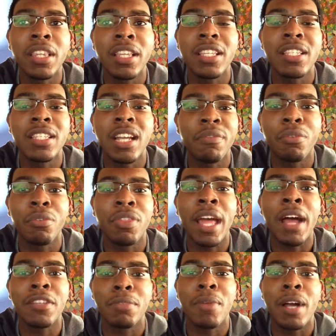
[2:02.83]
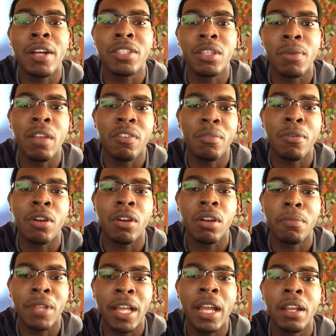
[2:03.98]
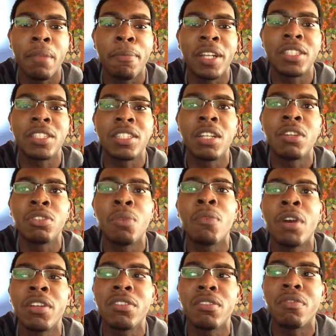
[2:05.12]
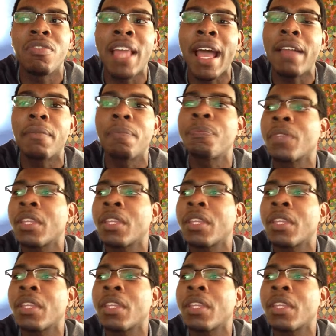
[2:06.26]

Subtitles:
to several thousand miles away from our planet, but it's still, you wonder if that